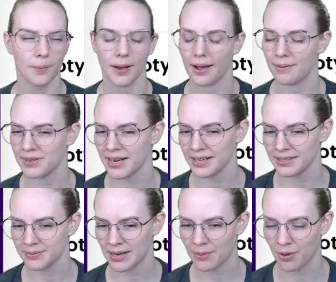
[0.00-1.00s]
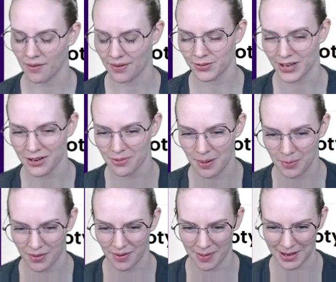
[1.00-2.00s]
I'm taking some time off. I'm trying to remember
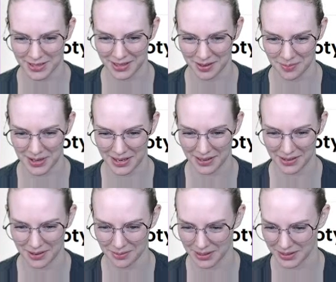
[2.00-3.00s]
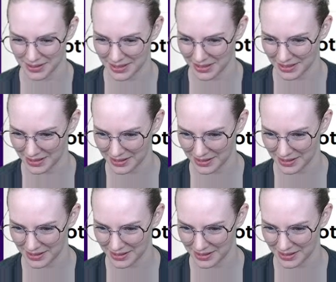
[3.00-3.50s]
if I'm actually going to be in on Wednesday.